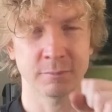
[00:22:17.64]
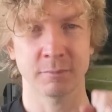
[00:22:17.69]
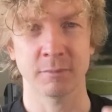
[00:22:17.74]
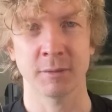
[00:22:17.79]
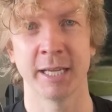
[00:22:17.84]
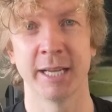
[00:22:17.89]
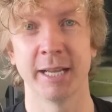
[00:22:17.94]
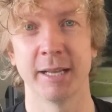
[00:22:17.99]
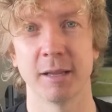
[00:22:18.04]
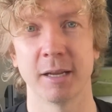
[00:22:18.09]

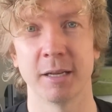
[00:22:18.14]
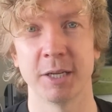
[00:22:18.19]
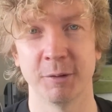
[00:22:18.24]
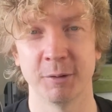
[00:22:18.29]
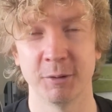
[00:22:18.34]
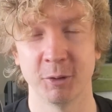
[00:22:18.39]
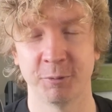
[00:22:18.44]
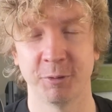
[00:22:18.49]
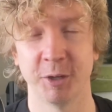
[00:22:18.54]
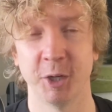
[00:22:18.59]
in
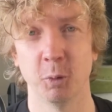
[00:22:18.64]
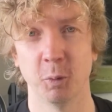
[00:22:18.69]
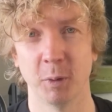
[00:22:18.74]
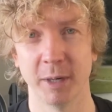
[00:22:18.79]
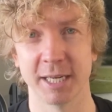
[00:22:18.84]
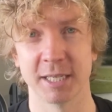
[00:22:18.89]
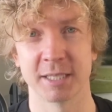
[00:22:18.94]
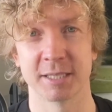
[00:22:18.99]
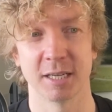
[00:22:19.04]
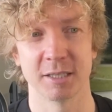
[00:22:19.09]
the few
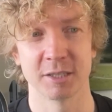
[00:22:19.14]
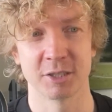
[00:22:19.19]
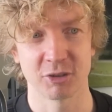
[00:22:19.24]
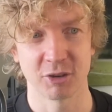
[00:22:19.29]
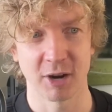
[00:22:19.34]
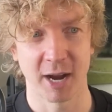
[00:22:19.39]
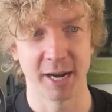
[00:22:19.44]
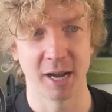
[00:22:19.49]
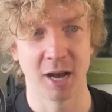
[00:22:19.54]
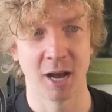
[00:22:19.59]
weeks
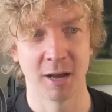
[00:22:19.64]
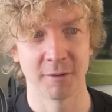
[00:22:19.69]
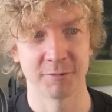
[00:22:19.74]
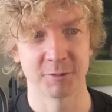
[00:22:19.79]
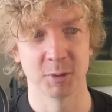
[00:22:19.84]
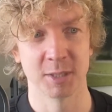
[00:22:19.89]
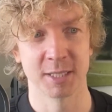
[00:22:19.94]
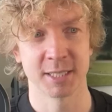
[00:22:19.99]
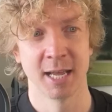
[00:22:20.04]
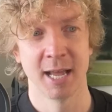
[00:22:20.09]
straight
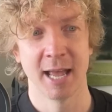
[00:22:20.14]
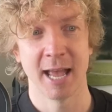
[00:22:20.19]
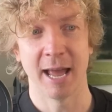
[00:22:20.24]
afterwards.